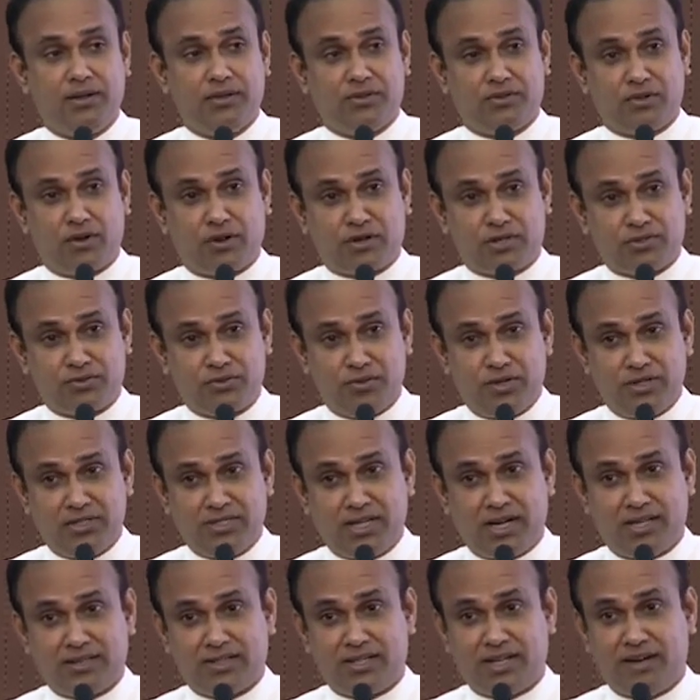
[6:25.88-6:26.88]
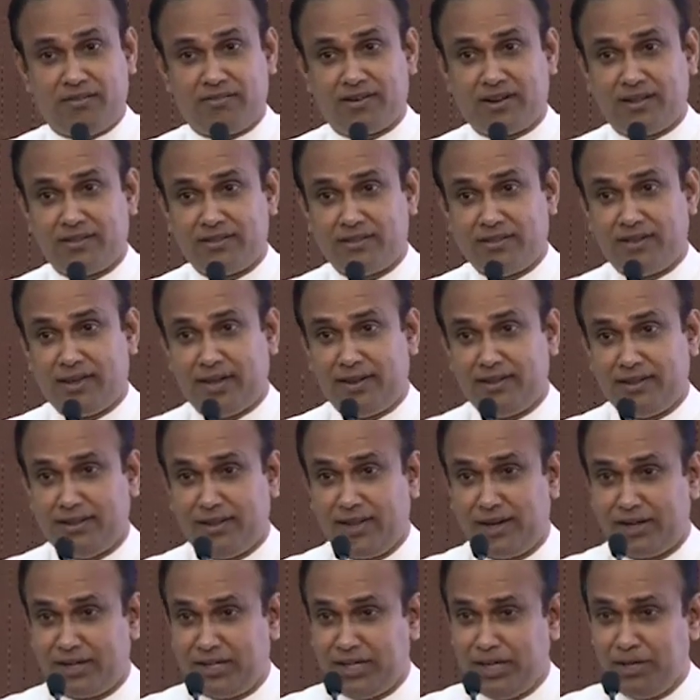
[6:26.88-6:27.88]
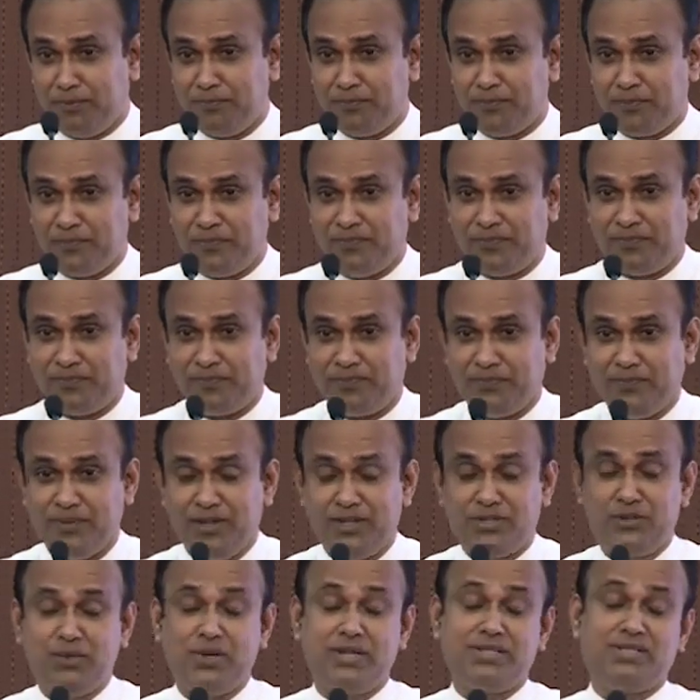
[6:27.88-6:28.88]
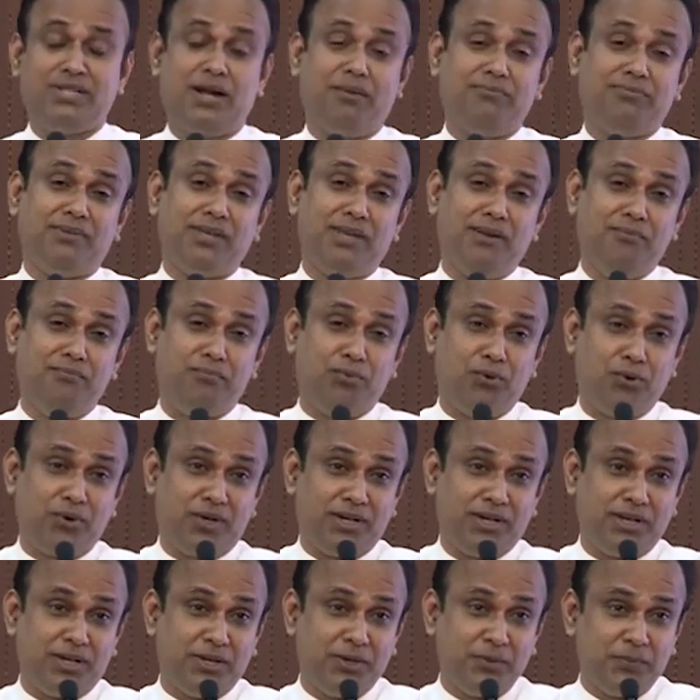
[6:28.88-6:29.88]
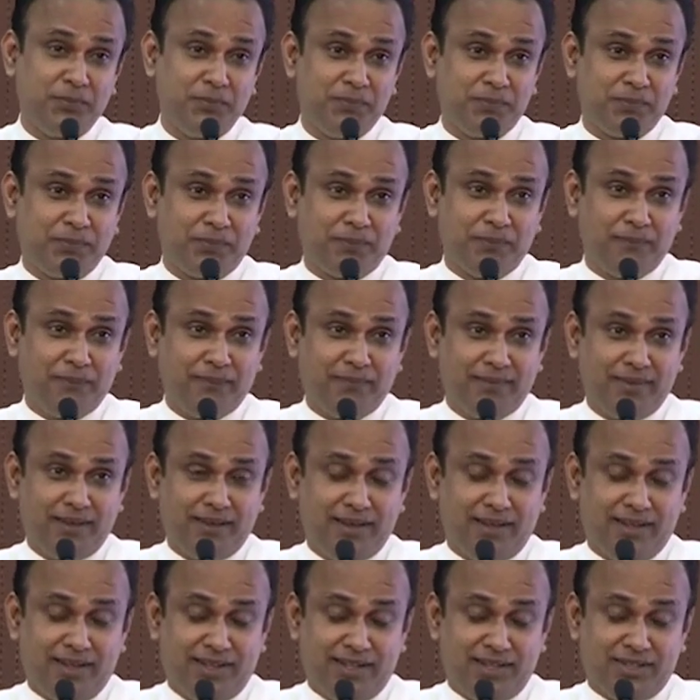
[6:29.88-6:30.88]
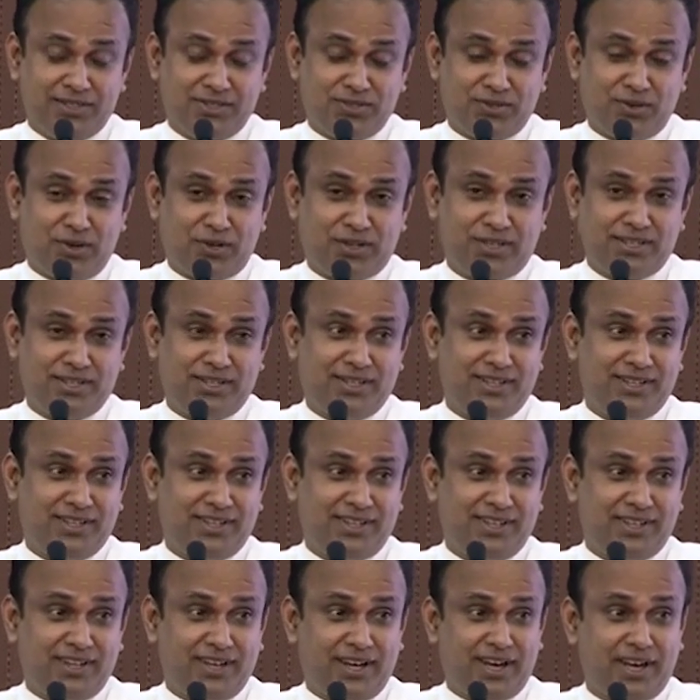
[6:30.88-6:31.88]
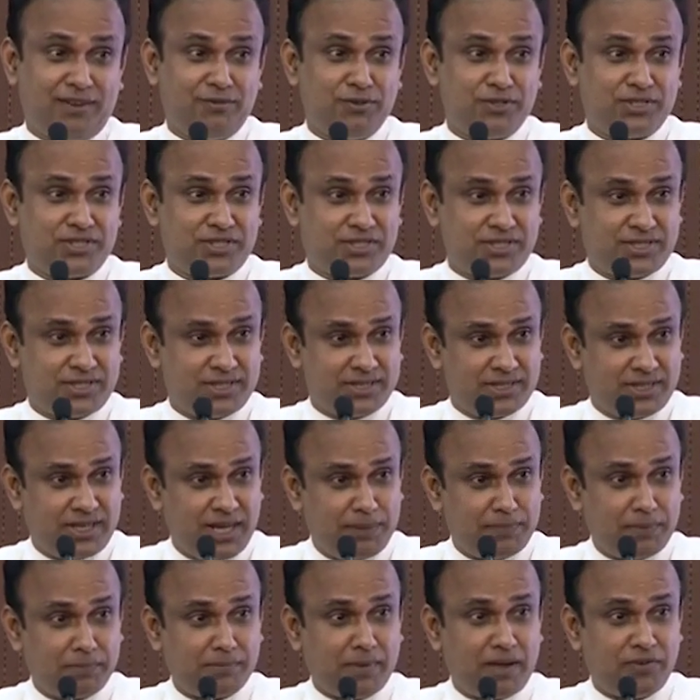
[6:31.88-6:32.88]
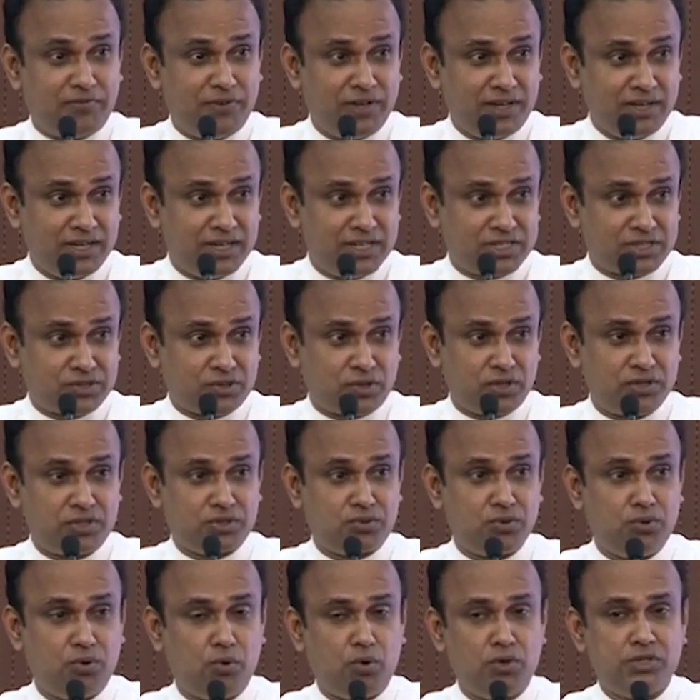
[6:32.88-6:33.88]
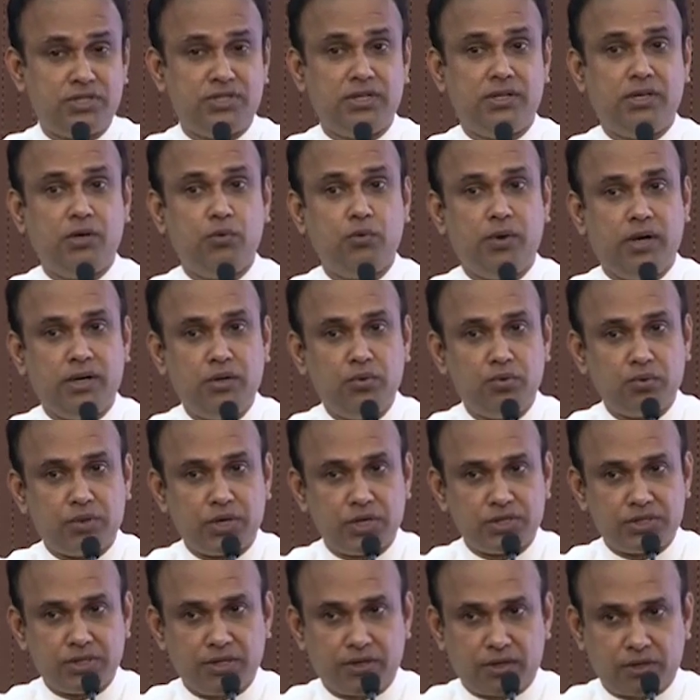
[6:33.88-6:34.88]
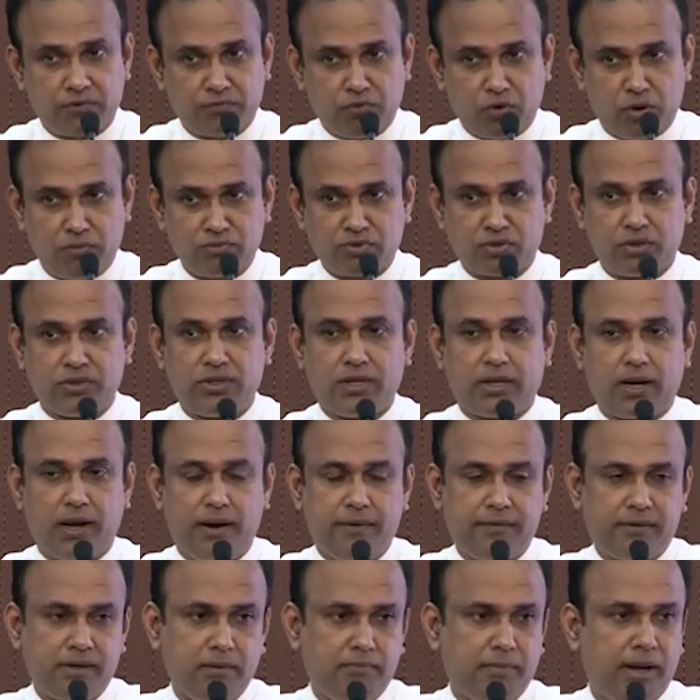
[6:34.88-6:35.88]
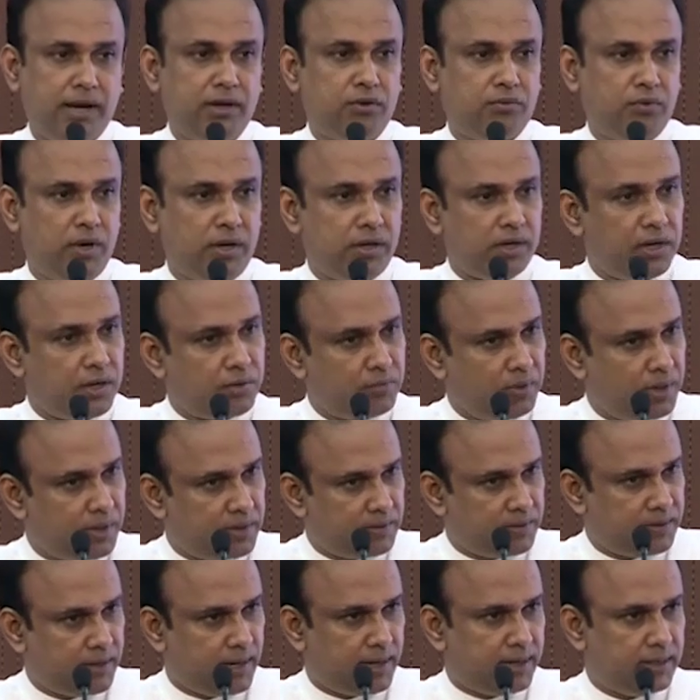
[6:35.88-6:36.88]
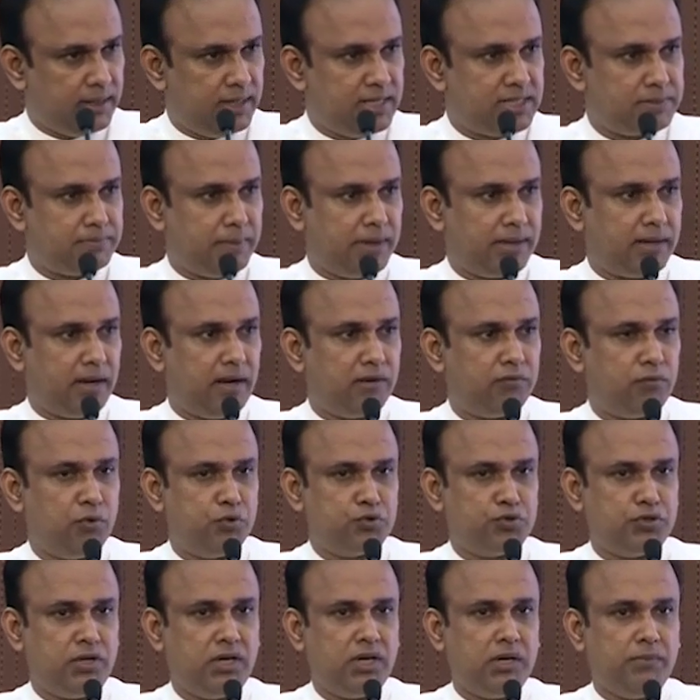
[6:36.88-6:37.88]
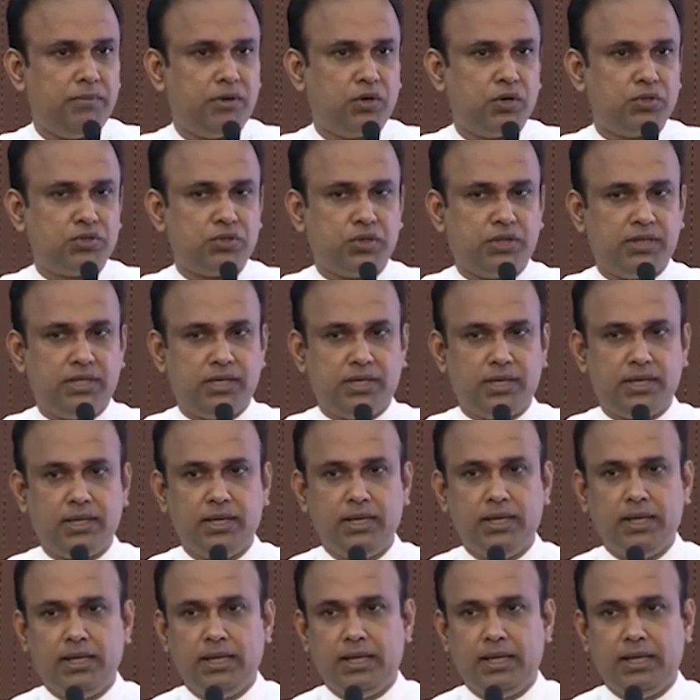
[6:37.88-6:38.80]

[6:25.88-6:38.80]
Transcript: So Dr. Sunil Navaratna and their team is doing something important. So I was keeping my fingers crossed to launch the new education reforms of the country by 2023 at least, but unfortunately because of the